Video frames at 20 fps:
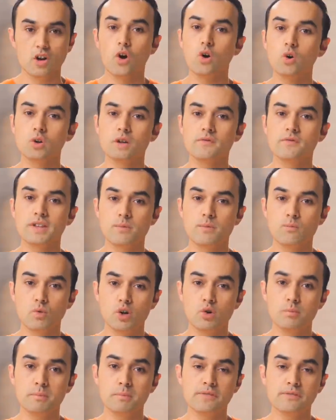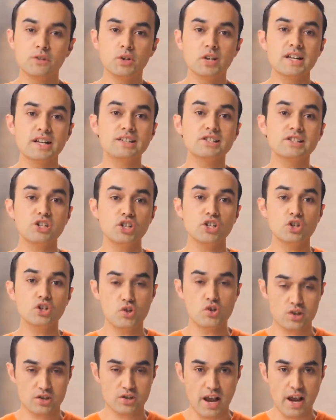all of them will, but if you continue
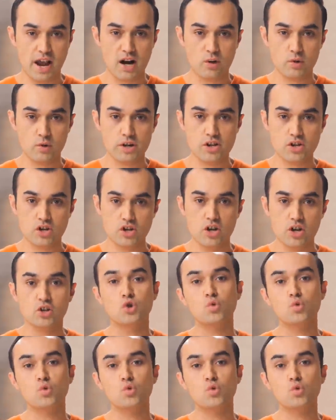this outreach,